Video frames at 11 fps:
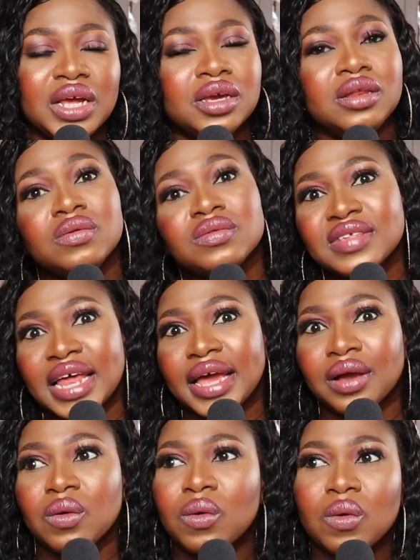it looks
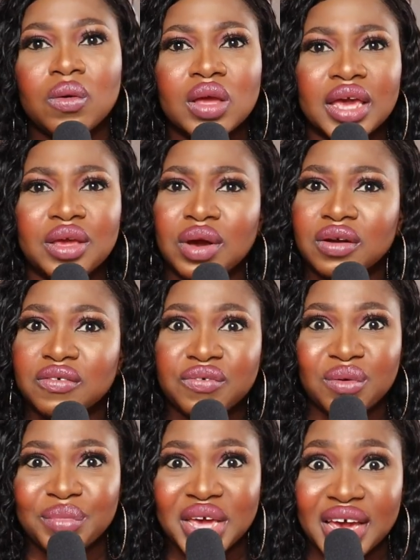like, oh, okay, you are not
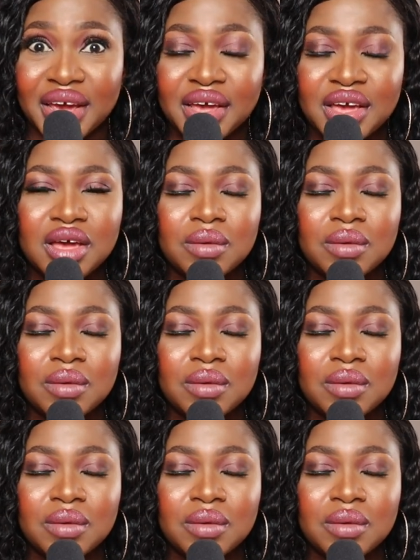from here,